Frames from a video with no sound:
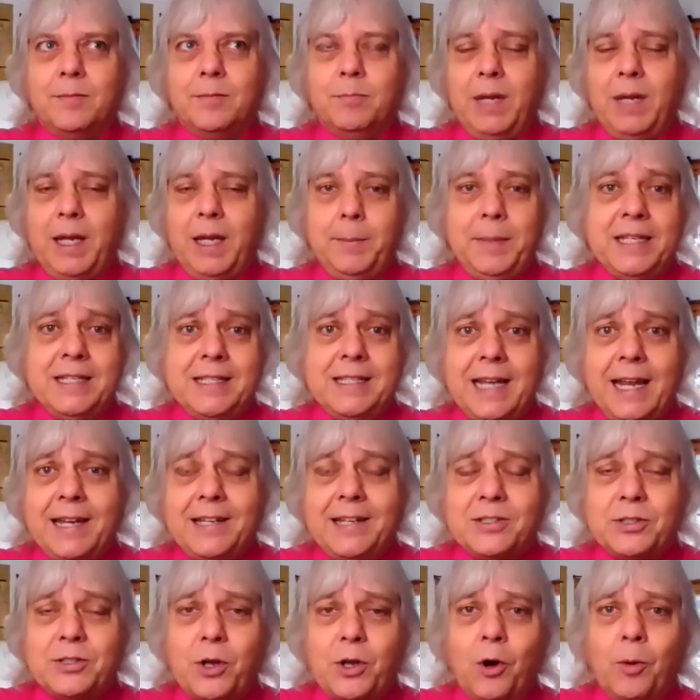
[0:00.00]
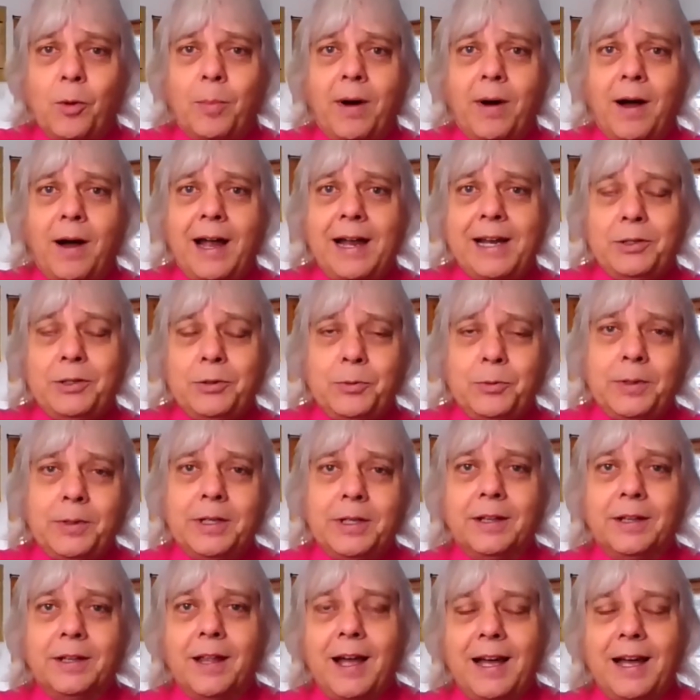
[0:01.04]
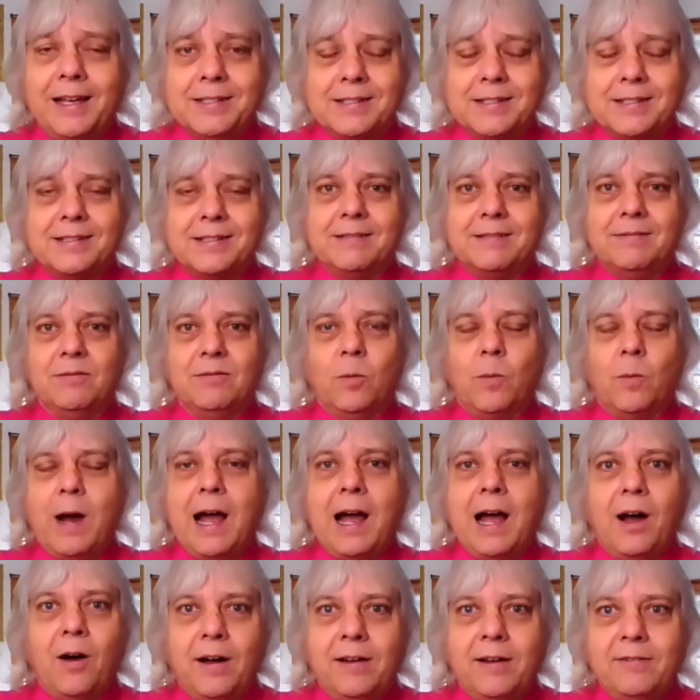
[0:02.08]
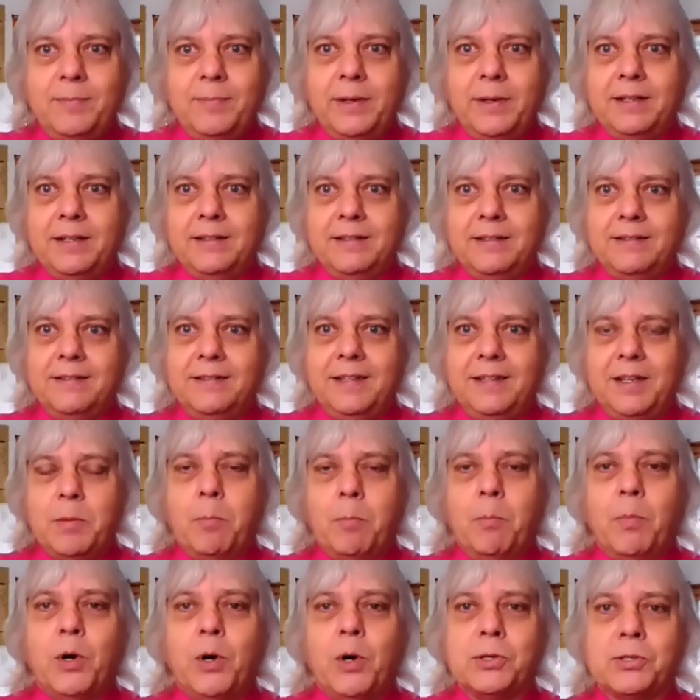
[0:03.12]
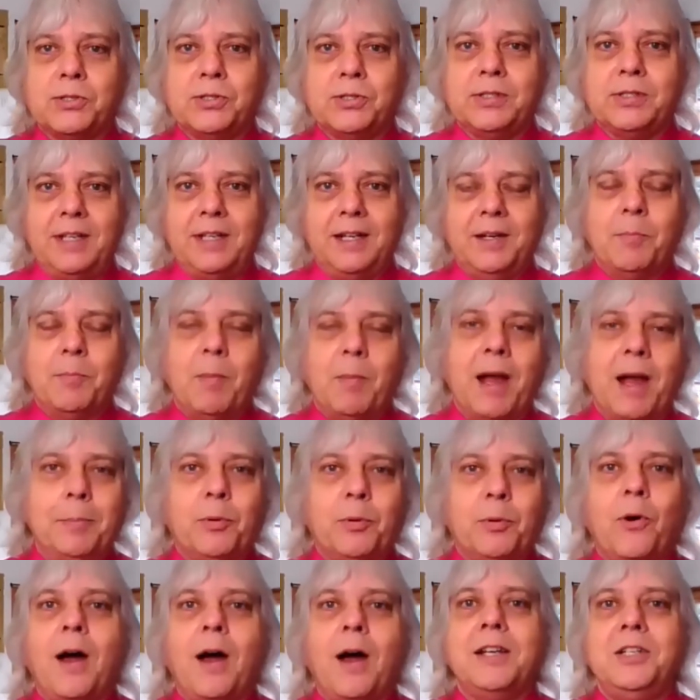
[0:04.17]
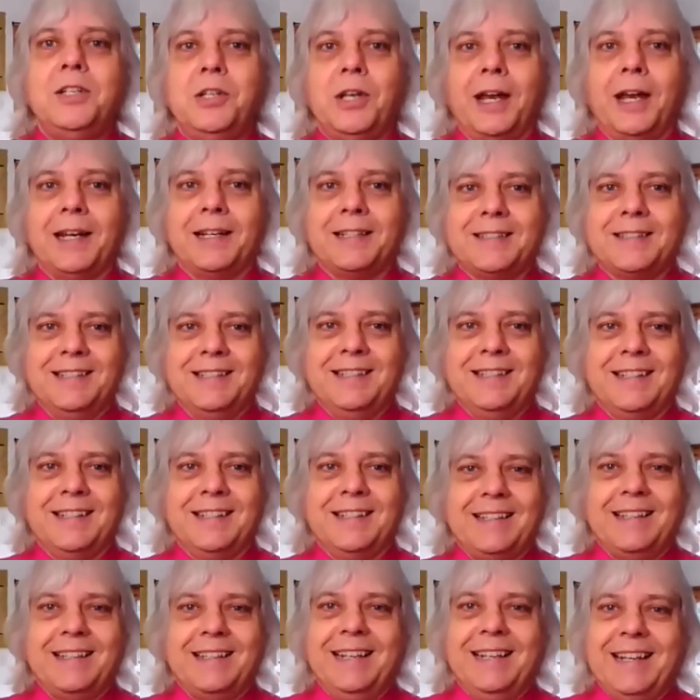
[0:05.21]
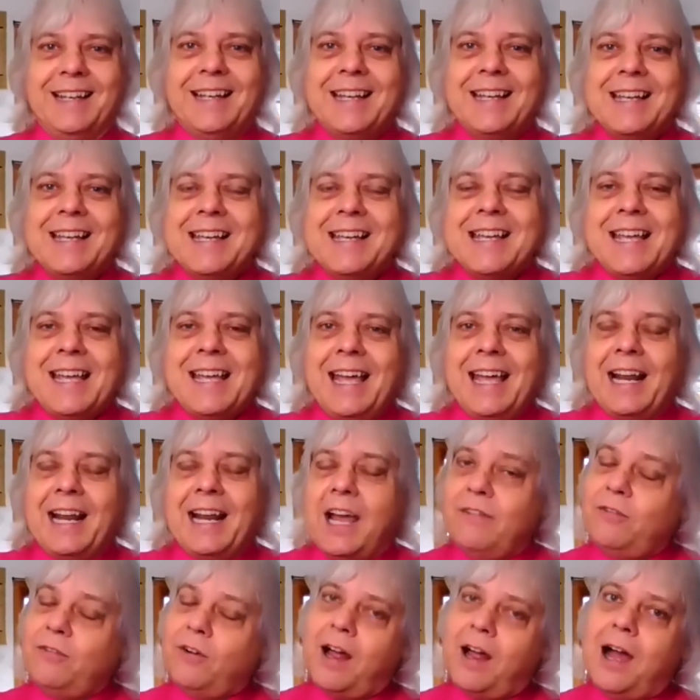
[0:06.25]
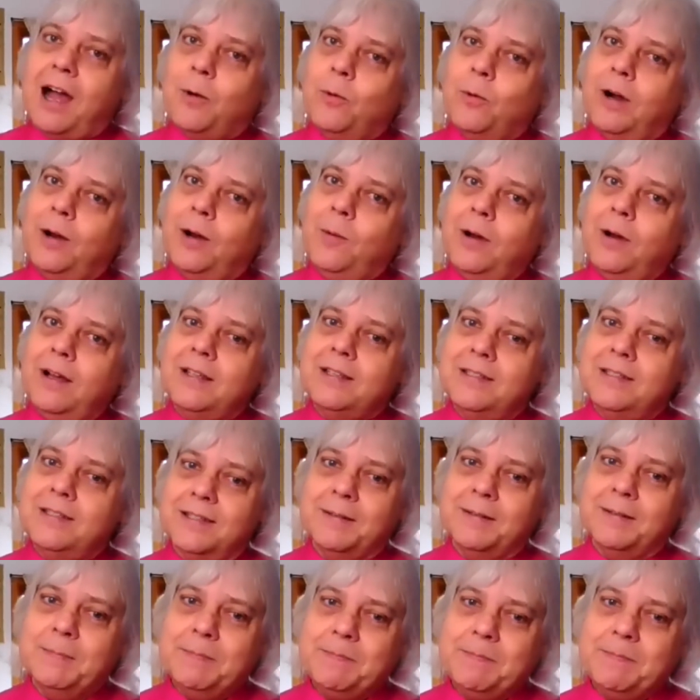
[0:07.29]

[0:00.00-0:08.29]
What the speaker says: maybe days go by and you realize, wow, I've been immersed in my project and I forgot where I was.